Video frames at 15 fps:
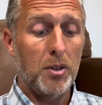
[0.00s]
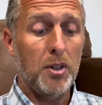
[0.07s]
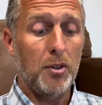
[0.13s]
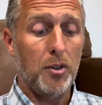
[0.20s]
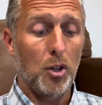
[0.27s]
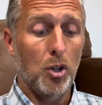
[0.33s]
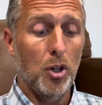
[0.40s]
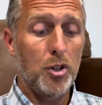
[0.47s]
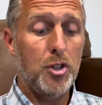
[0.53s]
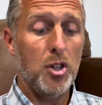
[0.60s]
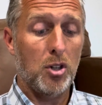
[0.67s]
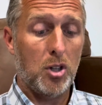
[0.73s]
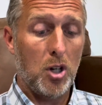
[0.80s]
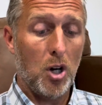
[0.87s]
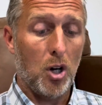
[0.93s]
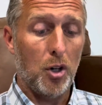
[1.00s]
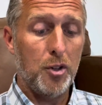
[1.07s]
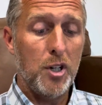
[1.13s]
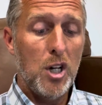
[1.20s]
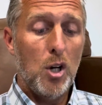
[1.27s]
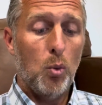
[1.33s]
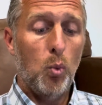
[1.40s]
that the Lord your God
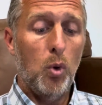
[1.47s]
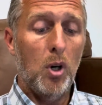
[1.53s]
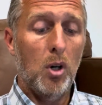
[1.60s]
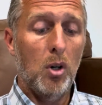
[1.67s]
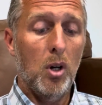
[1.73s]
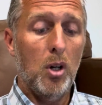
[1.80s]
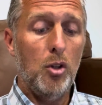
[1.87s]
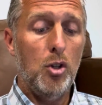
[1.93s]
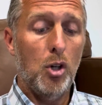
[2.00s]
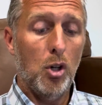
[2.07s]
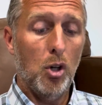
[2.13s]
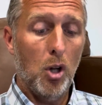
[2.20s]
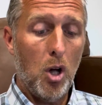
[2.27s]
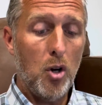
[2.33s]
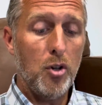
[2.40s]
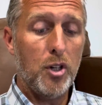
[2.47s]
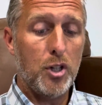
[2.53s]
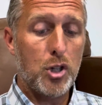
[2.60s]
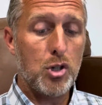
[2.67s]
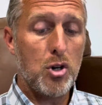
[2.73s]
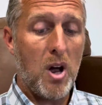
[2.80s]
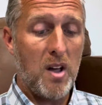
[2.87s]
will no longer
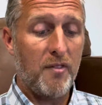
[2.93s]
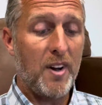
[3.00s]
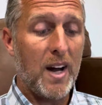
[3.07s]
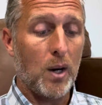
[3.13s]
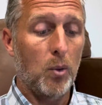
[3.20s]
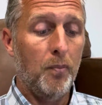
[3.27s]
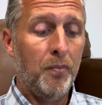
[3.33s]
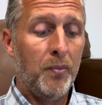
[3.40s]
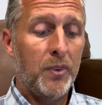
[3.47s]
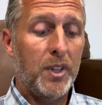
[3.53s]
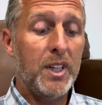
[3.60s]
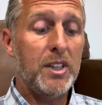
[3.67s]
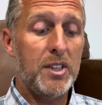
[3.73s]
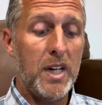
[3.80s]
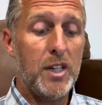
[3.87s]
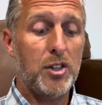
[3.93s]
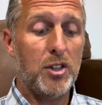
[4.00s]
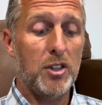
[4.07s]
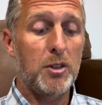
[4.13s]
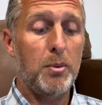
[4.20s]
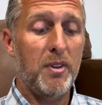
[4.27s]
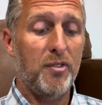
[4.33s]
drive out these
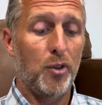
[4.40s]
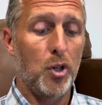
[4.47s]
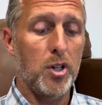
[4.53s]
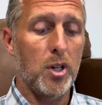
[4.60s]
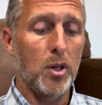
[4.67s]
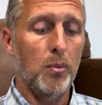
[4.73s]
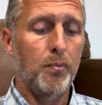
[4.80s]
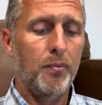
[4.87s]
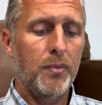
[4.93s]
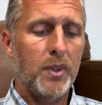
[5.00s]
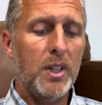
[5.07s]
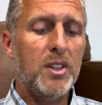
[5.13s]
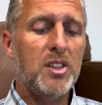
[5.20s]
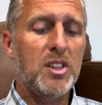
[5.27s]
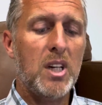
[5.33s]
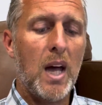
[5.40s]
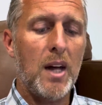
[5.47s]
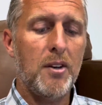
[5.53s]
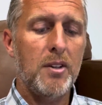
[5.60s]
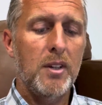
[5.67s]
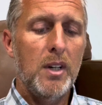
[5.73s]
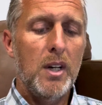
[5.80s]
nations before you.
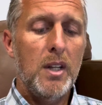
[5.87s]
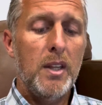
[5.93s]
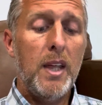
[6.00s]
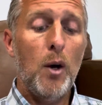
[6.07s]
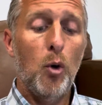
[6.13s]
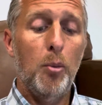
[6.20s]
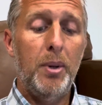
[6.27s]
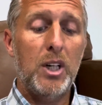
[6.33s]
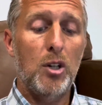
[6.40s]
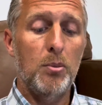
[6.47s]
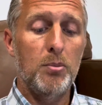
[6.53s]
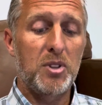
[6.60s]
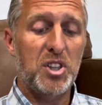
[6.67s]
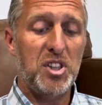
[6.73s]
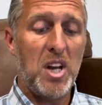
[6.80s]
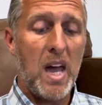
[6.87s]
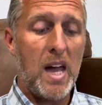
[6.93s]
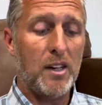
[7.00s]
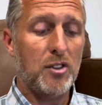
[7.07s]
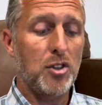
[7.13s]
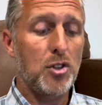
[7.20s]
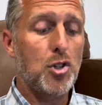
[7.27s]
Instead, they will become
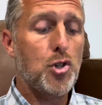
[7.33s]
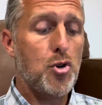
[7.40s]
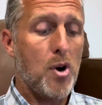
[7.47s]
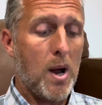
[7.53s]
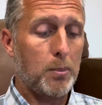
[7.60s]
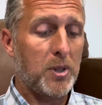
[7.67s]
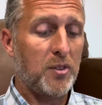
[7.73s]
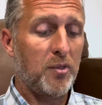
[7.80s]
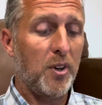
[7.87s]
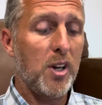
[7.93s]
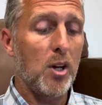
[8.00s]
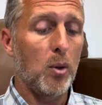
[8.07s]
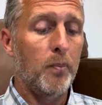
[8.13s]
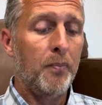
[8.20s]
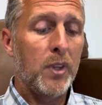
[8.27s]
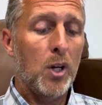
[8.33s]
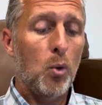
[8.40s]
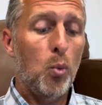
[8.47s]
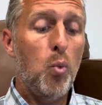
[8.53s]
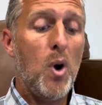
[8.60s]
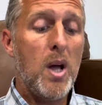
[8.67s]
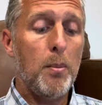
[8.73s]
snares and traps for you,
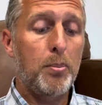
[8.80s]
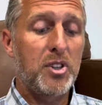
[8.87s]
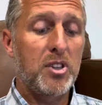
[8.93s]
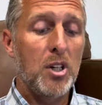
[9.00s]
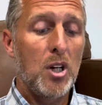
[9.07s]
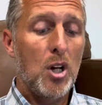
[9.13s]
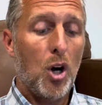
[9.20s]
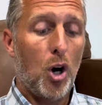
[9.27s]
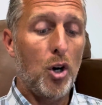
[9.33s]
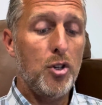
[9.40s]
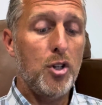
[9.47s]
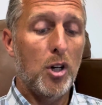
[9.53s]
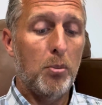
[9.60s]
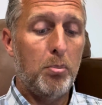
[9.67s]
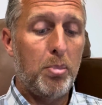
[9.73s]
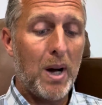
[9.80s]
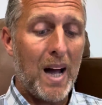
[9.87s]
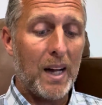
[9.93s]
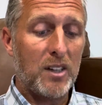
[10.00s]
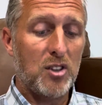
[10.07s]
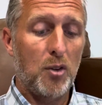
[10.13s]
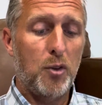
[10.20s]
whips on your
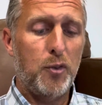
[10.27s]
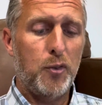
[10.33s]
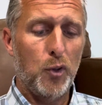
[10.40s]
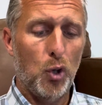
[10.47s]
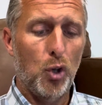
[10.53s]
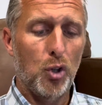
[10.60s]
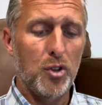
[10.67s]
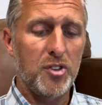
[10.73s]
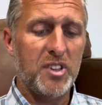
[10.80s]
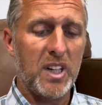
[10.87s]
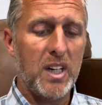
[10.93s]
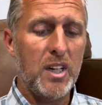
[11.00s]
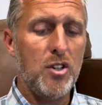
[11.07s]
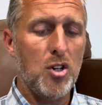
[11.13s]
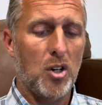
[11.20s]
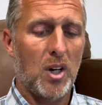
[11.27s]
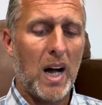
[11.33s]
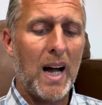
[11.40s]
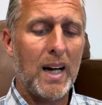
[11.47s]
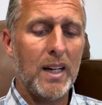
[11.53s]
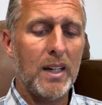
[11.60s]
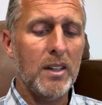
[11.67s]
backs and thorns in your
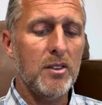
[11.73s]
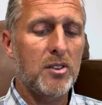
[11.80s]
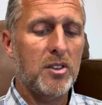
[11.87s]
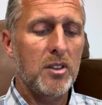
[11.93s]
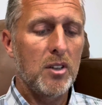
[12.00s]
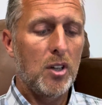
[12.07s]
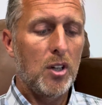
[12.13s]
eyes,